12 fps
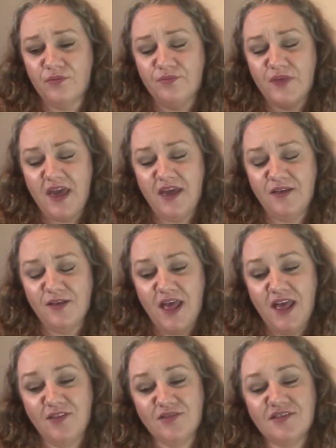
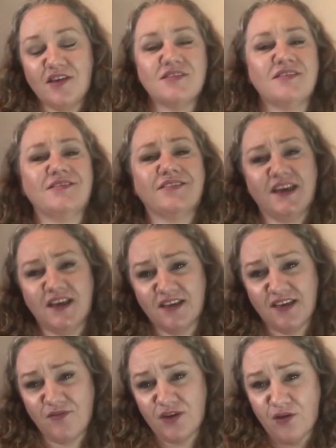it doesn't like
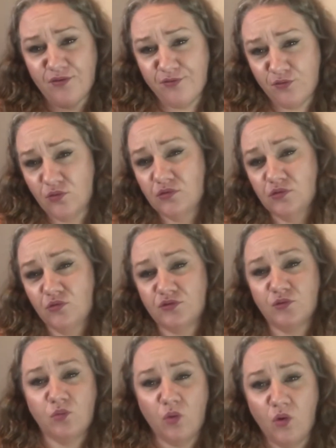give you a full load
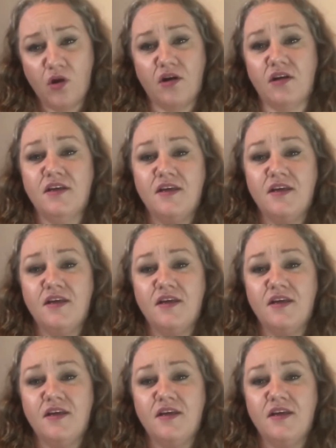of water.